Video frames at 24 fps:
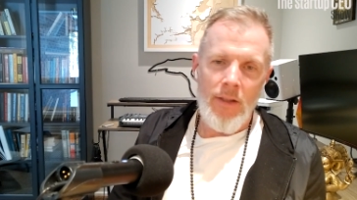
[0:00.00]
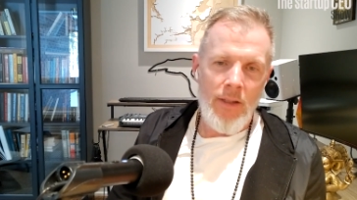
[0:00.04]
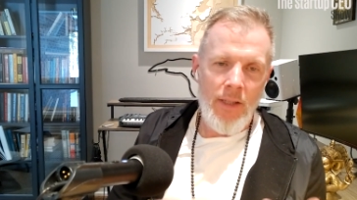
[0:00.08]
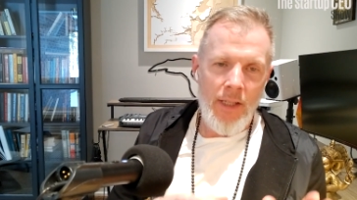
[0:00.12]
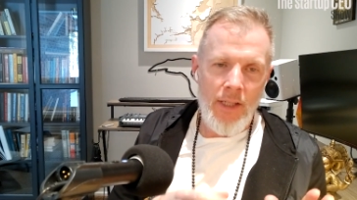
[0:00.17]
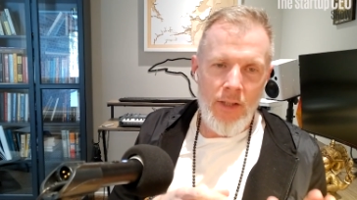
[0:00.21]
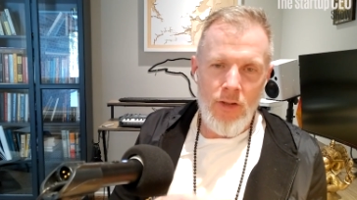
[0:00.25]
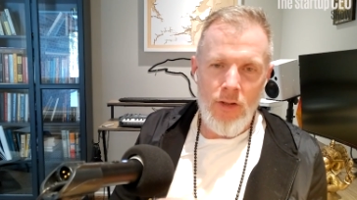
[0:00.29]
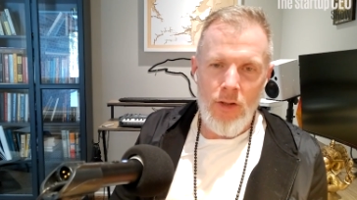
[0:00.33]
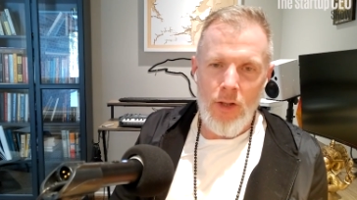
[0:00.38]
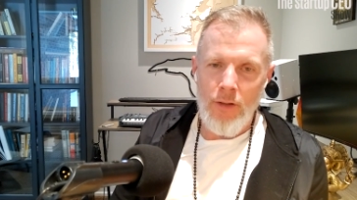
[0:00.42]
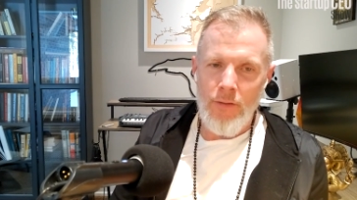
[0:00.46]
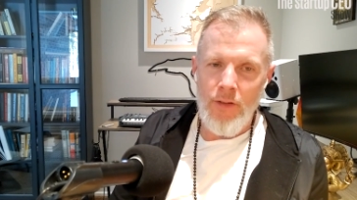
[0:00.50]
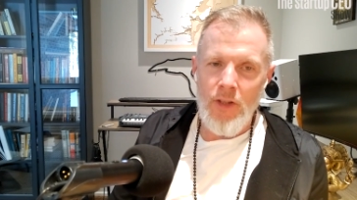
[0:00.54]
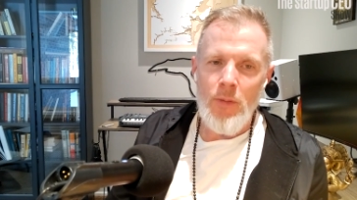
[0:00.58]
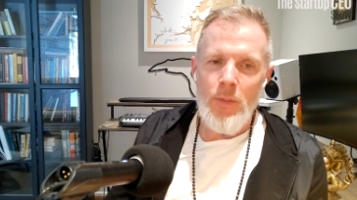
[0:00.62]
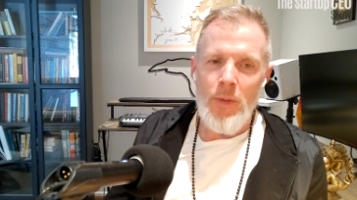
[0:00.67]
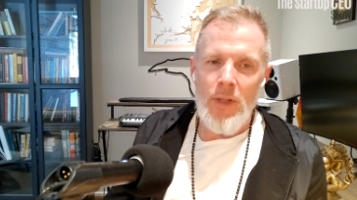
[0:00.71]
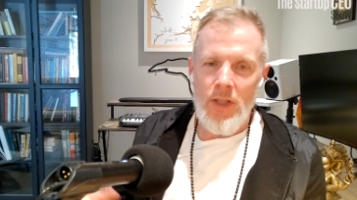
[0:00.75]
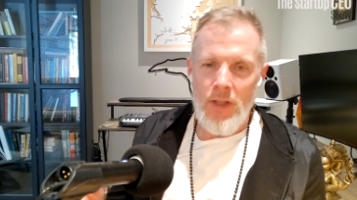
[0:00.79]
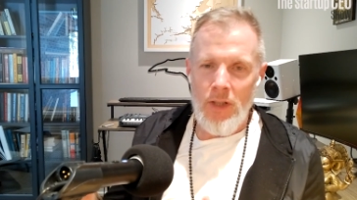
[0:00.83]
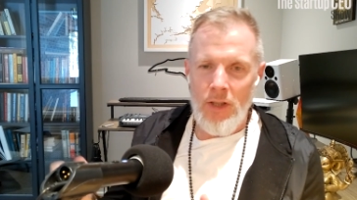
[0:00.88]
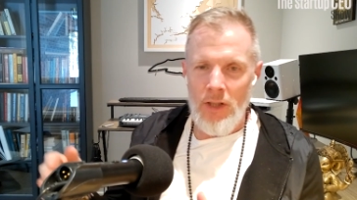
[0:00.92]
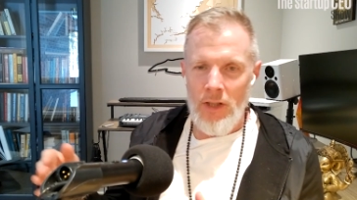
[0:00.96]
a service
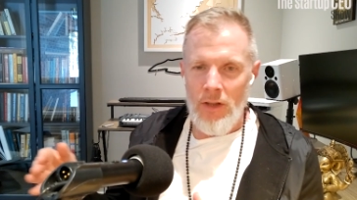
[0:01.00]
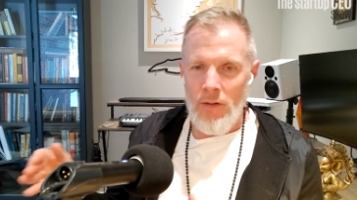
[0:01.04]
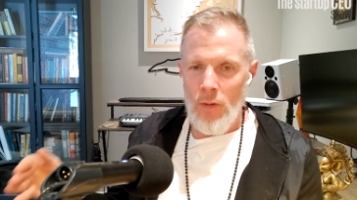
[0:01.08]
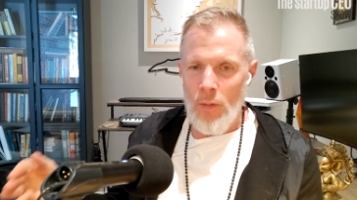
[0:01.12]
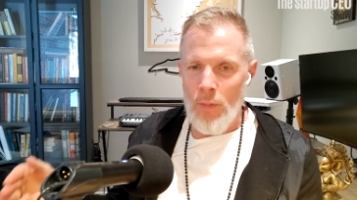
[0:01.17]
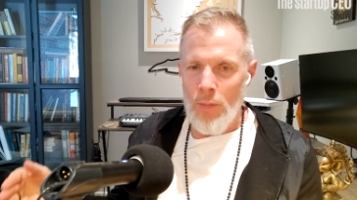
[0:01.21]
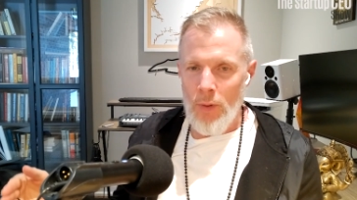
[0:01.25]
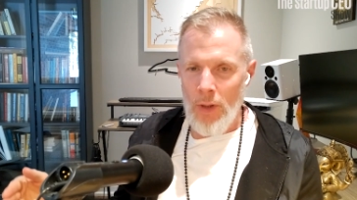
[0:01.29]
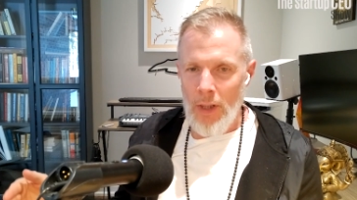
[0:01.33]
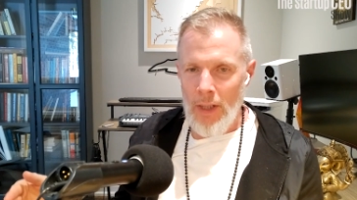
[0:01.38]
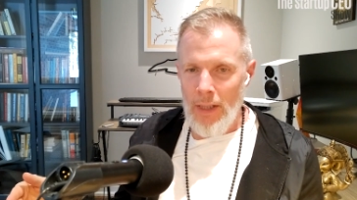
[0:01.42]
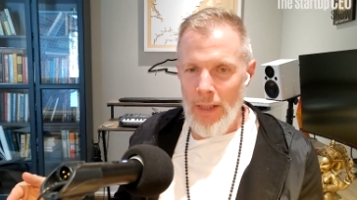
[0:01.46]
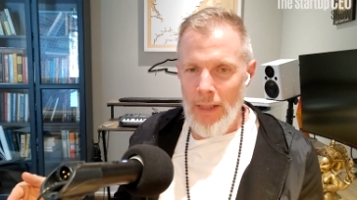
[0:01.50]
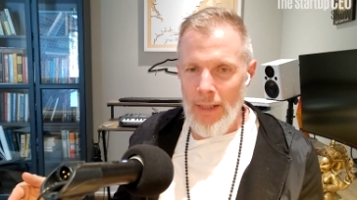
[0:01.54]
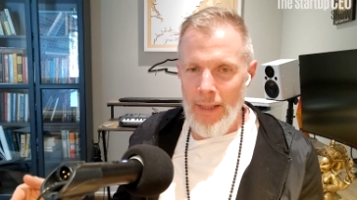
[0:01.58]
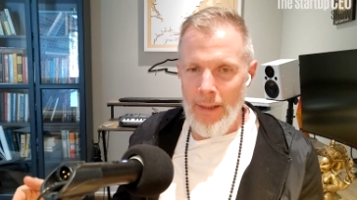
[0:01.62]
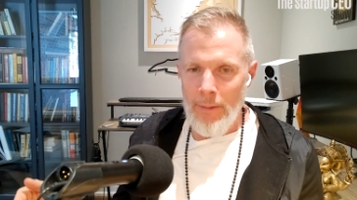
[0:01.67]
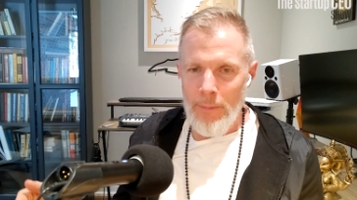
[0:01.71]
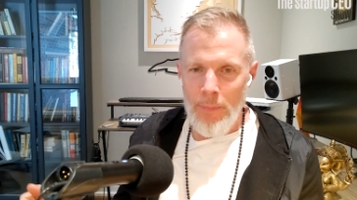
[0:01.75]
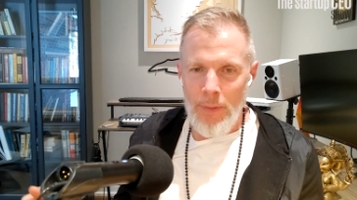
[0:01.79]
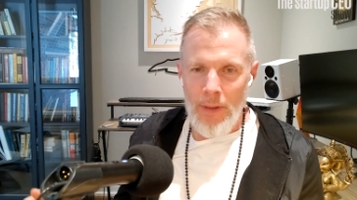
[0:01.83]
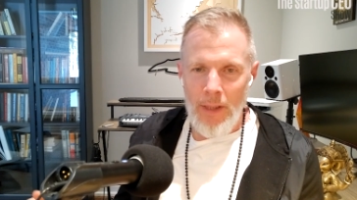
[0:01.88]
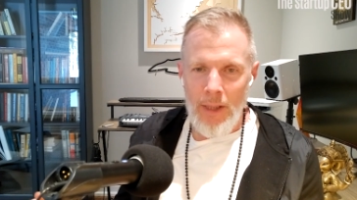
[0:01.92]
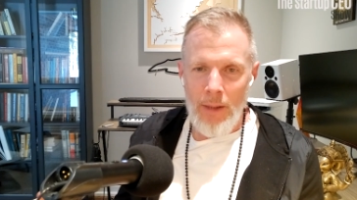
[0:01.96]
business to a product
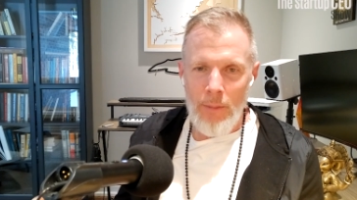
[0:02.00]
company.